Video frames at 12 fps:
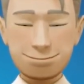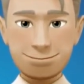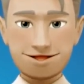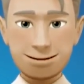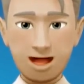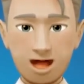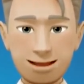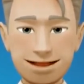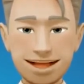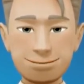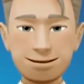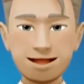Printful
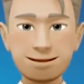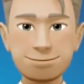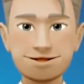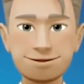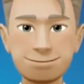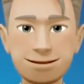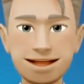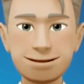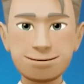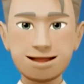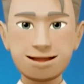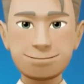allows you to sell
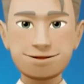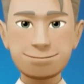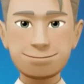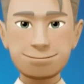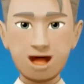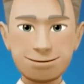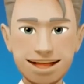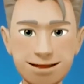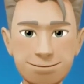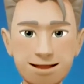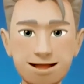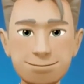t-shirts,
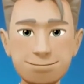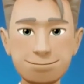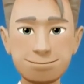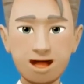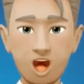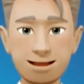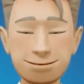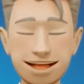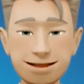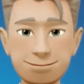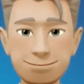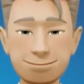leggings,
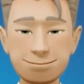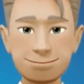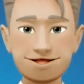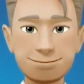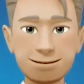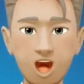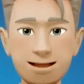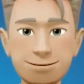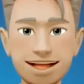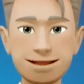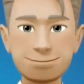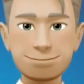dresses,
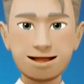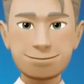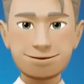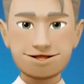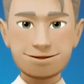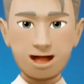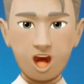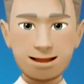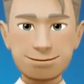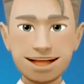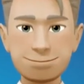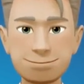backpacks, phone
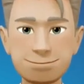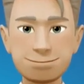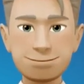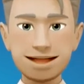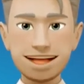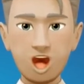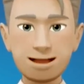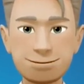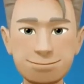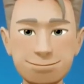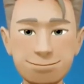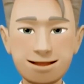cases,
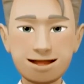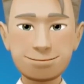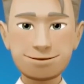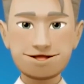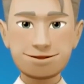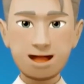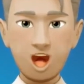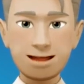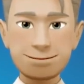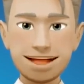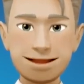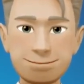pillows, coffee mugs,
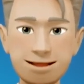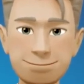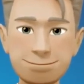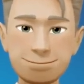and more.